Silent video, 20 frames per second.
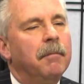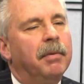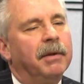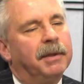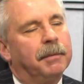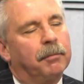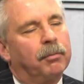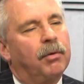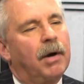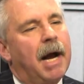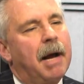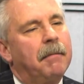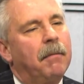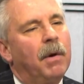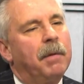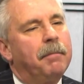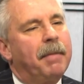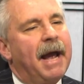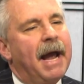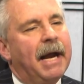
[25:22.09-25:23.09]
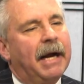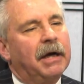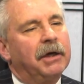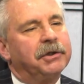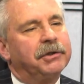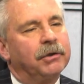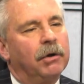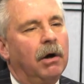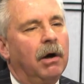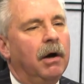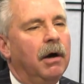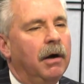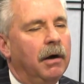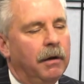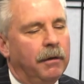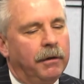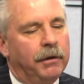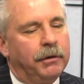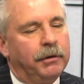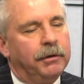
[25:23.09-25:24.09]
But the but problem with goes. bankers are
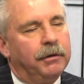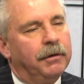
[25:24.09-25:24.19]
the,